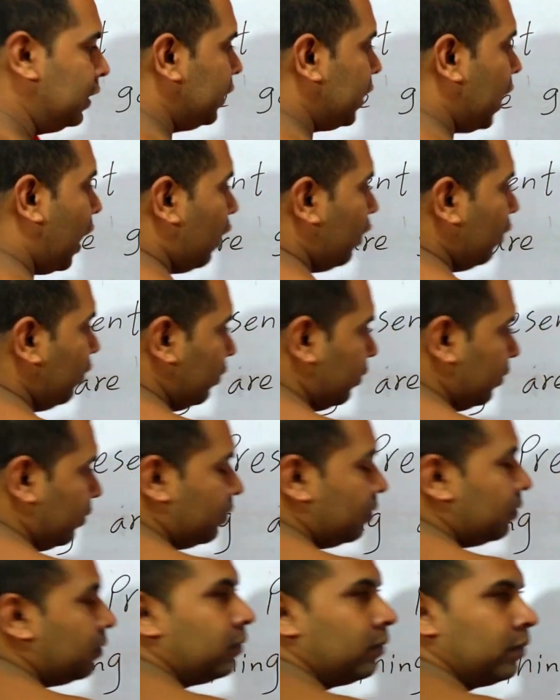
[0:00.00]
Now
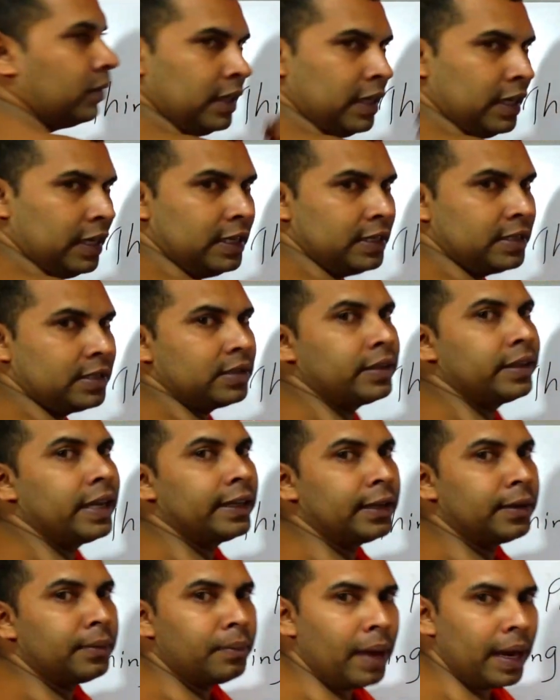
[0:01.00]
he is
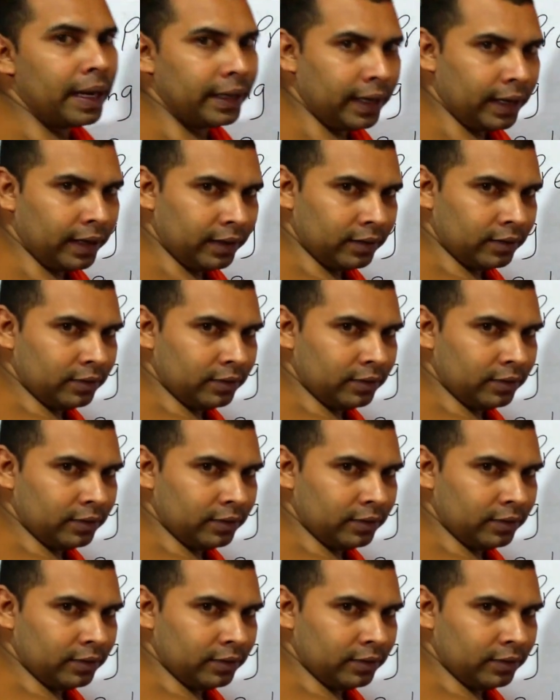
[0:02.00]
getting better.